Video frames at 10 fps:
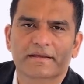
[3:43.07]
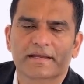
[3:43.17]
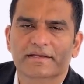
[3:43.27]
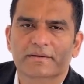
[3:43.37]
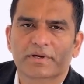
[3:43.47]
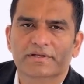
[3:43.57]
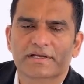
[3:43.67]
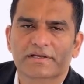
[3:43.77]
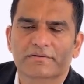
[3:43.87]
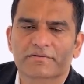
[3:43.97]
In the work
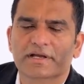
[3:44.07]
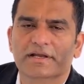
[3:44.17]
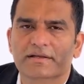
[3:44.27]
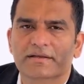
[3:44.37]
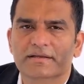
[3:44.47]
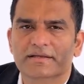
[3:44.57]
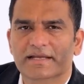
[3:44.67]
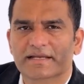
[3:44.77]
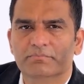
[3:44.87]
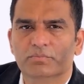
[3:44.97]
center field,
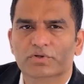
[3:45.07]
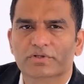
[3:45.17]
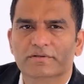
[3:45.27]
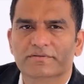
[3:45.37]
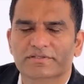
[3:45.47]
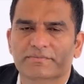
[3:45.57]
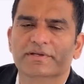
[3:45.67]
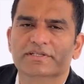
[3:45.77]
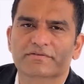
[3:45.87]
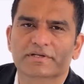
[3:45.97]
input the
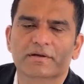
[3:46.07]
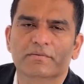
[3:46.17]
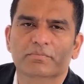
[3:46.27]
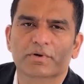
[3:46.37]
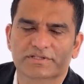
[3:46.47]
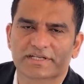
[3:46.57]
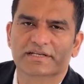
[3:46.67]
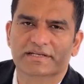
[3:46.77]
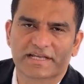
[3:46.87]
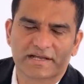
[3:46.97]
specific work
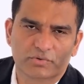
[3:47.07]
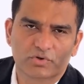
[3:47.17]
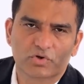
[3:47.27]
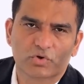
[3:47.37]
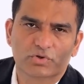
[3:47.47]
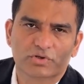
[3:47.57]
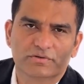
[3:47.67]
center name or code.